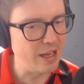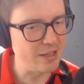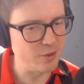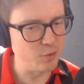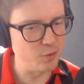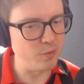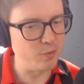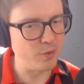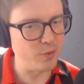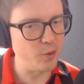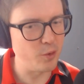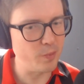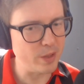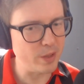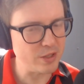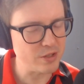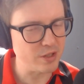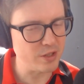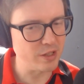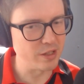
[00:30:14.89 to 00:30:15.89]
as an overall
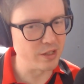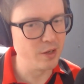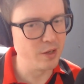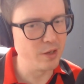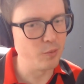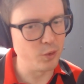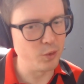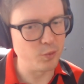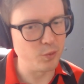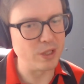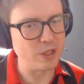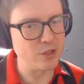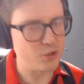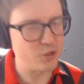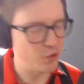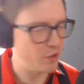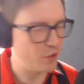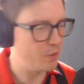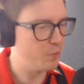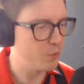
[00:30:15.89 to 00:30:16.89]
picture, would we
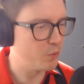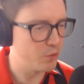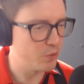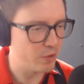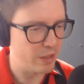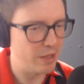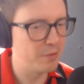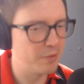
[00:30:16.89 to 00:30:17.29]
enjoy it more